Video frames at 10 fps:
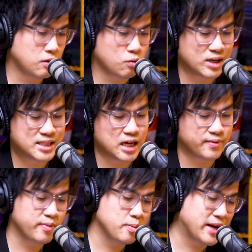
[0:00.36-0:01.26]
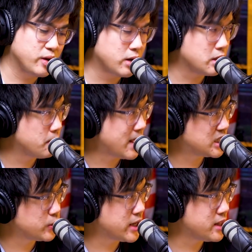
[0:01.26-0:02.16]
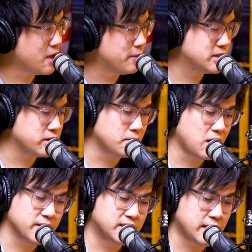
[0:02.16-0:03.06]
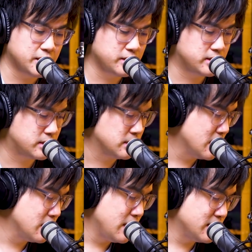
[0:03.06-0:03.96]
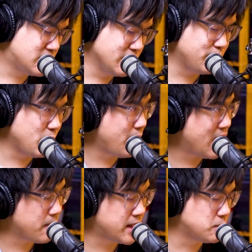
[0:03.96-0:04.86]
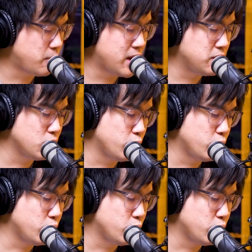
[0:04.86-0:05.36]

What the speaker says: What's up, everybody? Welcome back to another episode of Mama Sessions. It's good to be back, man. It's a brand new